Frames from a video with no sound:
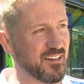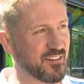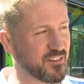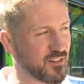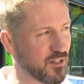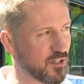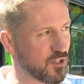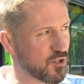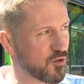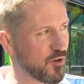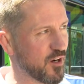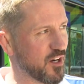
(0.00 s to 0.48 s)
He's
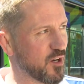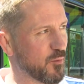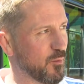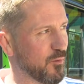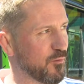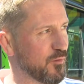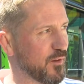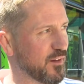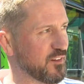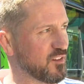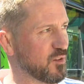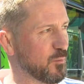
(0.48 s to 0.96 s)
got incredible
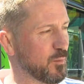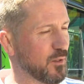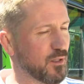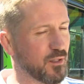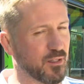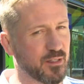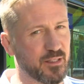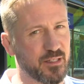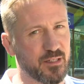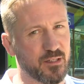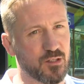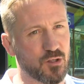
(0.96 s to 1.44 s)

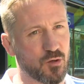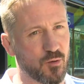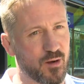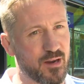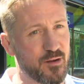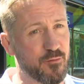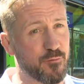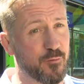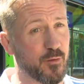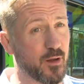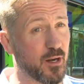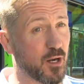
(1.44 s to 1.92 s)
flexibility,
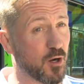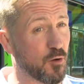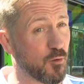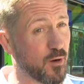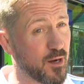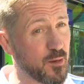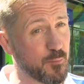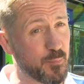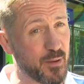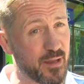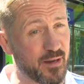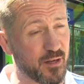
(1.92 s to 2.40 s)
great fighter,
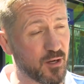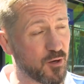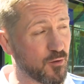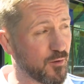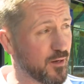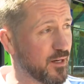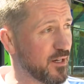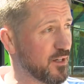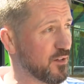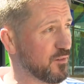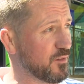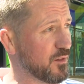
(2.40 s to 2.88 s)
great
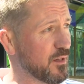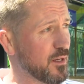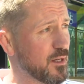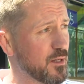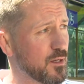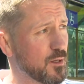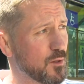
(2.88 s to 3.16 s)
pedigrees,